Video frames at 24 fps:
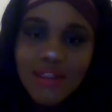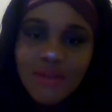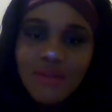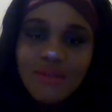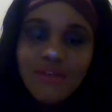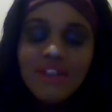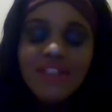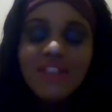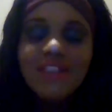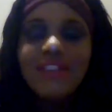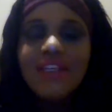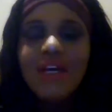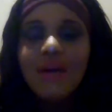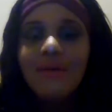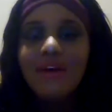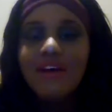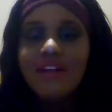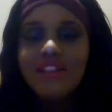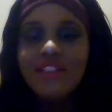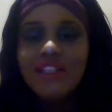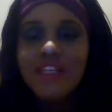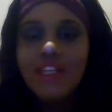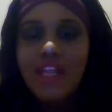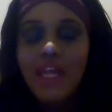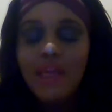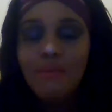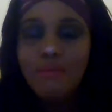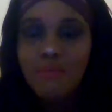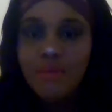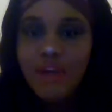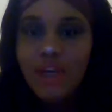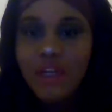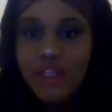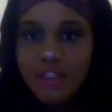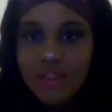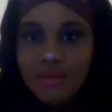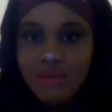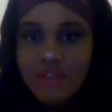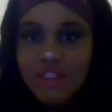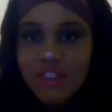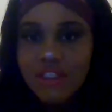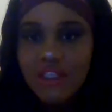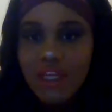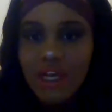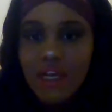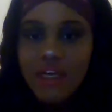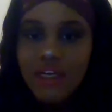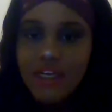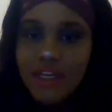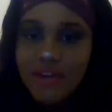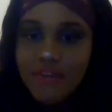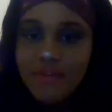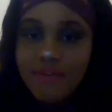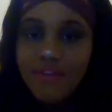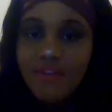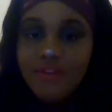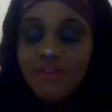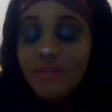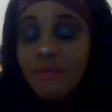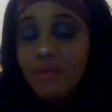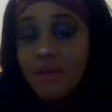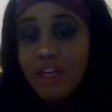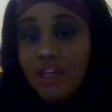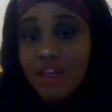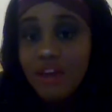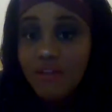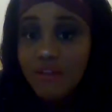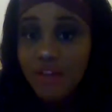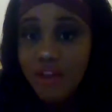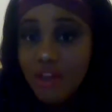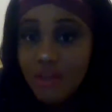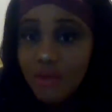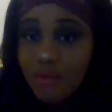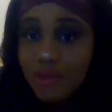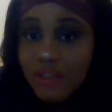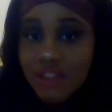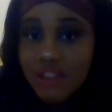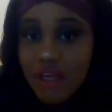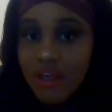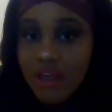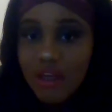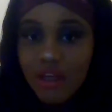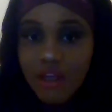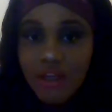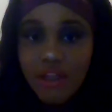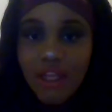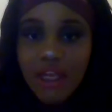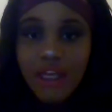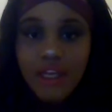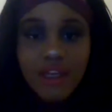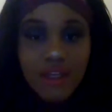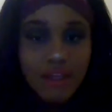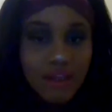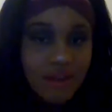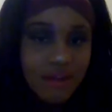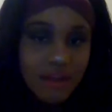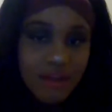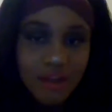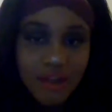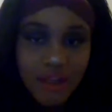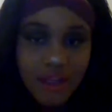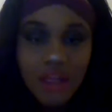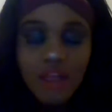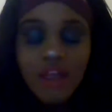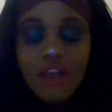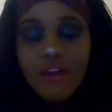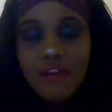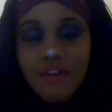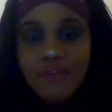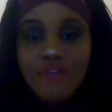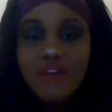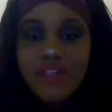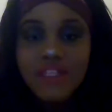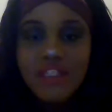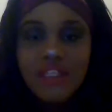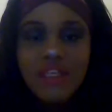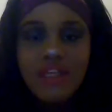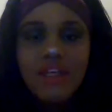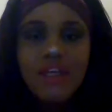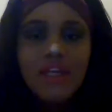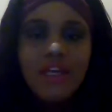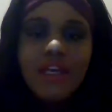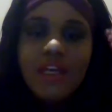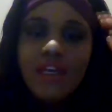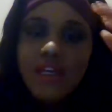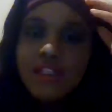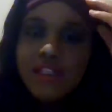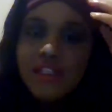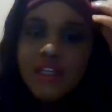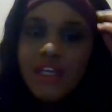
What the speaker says: Louis. I would have to say like Branson, which is kind of different from any of the other ones I like visit.